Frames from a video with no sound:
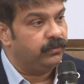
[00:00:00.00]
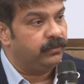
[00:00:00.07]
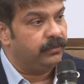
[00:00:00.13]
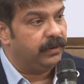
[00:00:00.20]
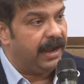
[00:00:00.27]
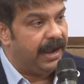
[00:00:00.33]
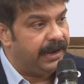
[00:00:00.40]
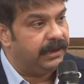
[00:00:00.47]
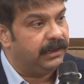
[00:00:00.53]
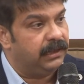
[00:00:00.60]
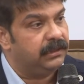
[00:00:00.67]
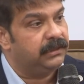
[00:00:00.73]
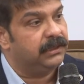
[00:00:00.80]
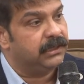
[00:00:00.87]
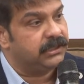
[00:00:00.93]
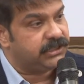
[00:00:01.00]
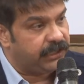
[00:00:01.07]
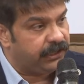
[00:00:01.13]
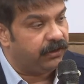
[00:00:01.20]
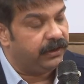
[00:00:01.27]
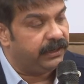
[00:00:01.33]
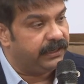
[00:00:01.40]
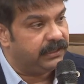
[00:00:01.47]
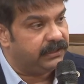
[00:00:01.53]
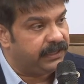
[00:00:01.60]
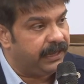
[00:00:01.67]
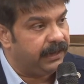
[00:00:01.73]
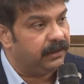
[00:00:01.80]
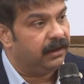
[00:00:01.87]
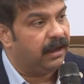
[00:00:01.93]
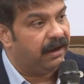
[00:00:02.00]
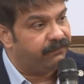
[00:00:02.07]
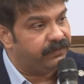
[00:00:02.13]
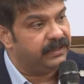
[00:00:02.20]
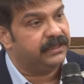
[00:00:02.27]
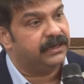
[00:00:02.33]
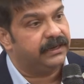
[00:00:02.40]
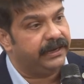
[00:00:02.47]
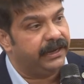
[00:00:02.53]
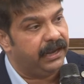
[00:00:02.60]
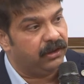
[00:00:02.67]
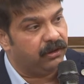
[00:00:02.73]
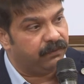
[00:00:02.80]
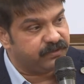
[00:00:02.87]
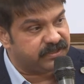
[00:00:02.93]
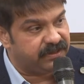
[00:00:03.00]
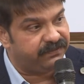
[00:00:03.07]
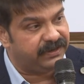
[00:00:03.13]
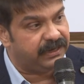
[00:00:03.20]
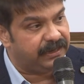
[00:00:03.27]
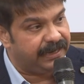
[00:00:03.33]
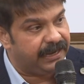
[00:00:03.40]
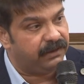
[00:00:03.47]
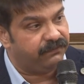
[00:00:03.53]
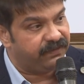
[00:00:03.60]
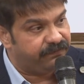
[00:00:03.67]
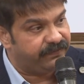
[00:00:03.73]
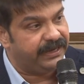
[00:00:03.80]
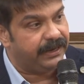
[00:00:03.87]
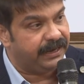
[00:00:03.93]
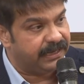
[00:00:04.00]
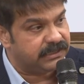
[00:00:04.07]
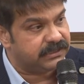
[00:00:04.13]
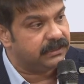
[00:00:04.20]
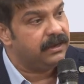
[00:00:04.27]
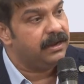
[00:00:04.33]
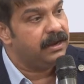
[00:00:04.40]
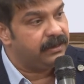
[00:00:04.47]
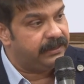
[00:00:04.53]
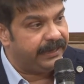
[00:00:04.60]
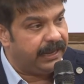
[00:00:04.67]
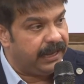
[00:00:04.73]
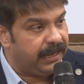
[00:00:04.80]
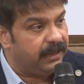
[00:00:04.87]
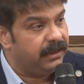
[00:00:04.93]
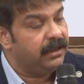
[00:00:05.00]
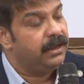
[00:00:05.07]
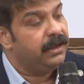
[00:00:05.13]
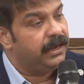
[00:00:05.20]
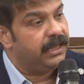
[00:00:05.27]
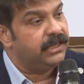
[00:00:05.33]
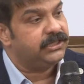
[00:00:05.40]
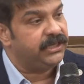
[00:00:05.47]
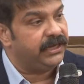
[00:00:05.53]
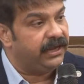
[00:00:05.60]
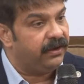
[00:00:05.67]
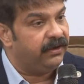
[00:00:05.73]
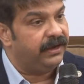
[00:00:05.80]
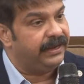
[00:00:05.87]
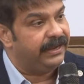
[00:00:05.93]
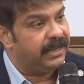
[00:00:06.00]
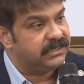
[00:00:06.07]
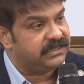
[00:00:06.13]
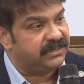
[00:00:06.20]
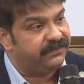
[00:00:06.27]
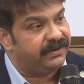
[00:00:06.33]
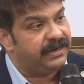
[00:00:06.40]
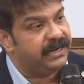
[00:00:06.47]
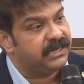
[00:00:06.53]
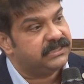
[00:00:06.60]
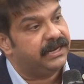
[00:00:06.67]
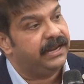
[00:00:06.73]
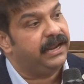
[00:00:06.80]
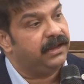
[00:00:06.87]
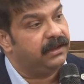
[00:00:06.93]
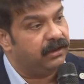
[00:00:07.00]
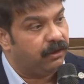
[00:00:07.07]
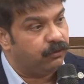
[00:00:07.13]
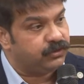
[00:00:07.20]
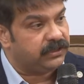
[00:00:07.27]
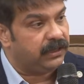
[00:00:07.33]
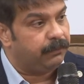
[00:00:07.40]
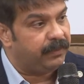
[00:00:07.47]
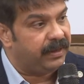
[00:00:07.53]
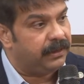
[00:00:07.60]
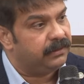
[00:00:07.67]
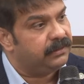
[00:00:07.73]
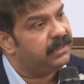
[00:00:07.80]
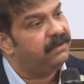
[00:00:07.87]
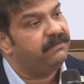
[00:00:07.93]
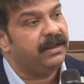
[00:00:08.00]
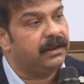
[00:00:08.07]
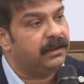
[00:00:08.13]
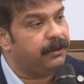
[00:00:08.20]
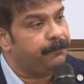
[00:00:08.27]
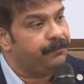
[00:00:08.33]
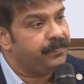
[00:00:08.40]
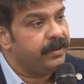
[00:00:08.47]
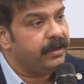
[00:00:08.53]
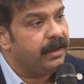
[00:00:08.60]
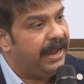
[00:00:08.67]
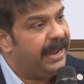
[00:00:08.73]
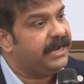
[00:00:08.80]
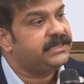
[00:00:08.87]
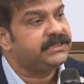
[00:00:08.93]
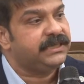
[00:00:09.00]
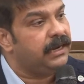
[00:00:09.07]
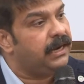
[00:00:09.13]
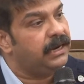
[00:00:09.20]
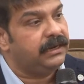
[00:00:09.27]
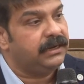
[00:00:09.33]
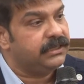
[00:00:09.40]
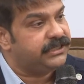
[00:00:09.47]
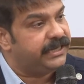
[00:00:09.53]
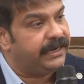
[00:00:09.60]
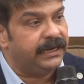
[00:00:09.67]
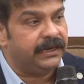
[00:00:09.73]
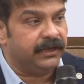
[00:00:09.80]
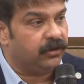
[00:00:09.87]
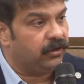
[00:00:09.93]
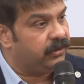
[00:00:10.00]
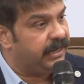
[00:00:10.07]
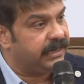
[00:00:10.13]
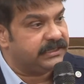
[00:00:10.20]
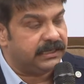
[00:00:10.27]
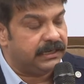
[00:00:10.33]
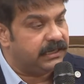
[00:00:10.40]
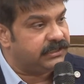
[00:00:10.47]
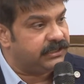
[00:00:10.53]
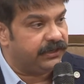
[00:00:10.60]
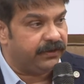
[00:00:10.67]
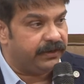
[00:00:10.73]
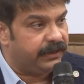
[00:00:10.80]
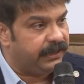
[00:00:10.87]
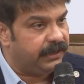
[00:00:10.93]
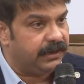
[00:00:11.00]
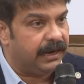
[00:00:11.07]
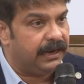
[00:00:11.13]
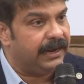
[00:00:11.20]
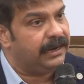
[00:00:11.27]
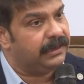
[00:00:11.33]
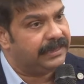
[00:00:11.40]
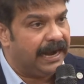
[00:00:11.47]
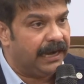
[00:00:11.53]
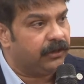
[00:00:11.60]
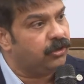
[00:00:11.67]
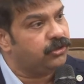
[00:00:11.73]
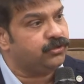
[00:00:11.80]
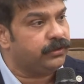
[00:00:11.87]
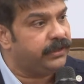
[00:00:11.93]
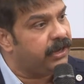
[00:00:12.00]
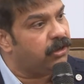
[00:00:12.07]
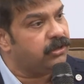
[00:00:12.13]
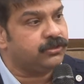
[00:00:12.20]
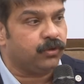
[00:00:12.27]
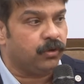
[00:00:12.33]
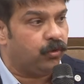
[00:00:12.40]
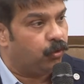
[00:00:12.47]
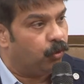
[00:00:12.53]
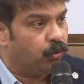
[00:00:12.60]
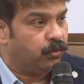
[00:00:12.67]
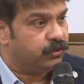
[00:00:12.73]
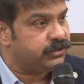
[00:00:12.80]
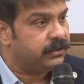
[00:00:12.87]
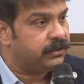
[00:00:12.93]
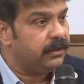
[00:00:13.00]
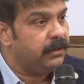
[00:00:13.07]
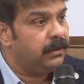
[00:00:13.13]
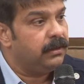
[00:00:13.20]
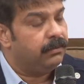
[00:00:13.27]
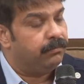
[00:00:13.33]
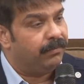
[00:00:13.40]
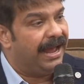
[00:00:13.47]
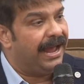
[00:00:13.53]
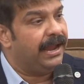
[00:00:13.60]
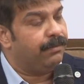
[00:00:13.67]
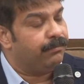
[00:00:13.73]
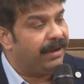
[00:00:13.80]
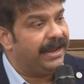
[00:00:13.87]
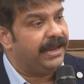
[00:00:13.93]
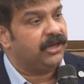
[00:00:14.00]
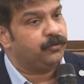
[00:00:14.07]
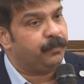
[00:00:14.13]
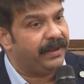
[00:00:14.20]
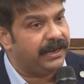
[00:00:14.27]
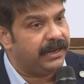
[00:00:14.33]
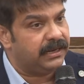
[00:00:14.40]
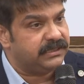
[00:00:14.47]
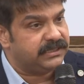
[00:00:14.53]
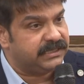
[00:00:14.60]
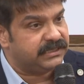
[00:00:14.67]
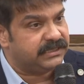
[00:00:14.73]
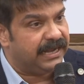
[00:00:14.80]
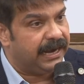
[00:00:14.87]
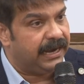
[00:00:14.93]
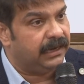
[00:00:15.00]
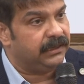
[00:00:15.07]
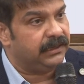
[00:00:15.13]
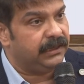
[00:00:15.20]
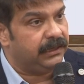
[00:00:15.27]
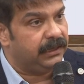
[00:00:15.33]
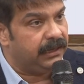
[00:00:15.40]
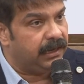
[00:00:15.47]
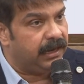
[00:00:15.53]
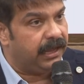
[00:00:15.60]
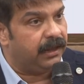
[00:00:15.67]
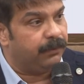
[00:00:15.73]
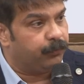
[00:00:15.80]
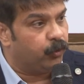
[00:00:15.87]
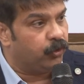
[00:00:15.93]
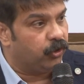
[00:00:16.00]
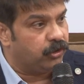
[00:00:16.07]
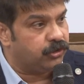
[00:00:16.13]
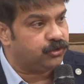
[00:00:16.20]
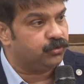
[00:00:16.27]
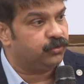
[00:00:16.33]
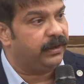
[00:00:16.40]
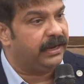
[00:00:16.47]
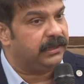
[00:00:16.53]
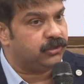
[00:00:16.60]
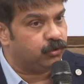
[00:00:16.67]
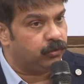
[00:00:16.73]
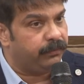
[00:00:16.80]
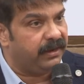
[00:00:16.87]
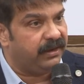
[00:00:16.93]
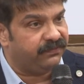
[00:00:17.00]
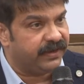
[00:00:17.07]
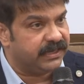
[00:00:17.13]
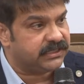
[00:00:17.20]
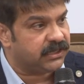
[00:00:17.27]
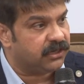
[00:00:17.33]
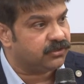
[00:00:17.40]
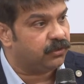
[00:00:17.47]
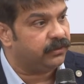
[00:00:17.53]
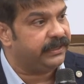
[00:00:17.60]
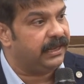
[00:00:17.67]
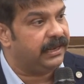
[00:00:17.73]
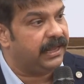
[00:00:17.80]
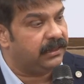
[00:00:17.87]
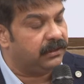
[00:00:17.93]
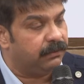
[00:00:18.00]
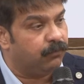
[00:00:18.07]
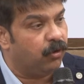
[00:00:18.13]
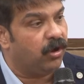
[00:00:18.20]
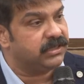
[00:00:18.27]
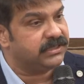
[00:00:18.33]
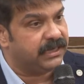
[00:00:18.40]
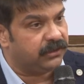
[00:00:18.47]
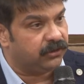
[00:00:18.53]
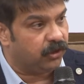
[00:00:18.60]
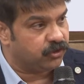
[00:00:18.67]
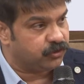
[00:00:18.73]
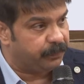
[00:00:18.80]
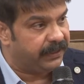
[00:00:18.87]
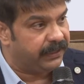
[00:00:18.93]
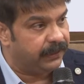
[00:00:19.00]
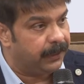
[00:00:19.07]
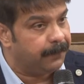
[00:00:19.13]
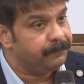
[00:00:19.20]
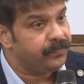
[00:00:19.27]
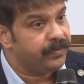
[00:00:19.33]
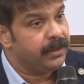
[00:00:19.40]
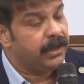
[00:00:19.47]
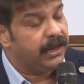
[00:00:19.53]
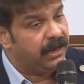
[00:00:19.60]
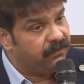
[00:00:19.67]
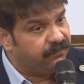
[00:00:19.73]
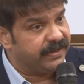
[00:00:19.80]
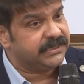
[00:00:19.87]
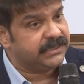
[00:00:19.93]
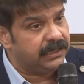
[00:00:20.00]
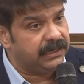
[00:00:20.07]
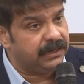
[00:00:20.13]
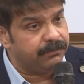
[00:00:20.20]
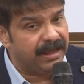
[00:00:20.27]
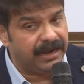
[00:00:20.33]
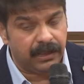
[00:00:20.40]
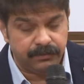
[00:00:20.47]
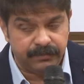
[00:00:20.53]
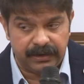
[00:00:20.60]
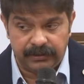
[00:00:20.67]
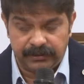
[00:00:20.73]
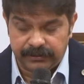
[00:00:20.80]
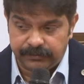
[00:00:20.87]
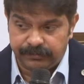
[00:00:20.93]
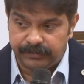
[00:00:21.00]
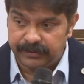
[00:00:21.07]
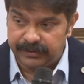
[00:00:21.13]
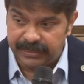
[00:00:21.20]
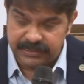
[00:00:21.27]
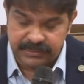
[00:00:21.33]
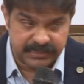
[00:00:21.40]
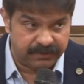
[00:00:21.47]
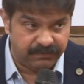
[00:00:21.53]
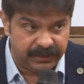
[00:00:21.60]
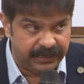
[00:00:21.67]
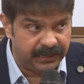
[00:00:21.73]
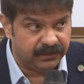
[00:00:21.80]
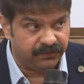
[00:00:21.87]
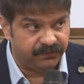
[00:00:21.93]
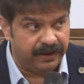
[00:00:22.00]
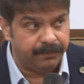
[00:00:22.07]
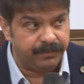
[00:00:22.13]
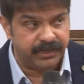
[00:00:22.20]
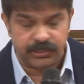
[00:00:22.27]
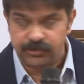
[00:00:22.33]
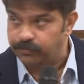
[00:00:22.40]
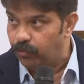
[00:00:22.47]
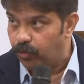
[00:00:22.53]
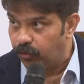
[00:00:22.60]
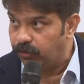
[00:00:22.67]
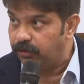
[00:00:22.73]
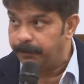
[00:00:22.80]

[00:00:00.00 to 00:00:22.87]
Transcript: handle the security thing after the training of 7 10 15 days training in security and 7 days training uh, housekeeping they will uh, excellent janitor or excellent security guard and that also they also grows my my experience is that ki in airport also and so many five stars hotel and the malls and the hospital in facility management uh, rajesh i will take a 5 minutes more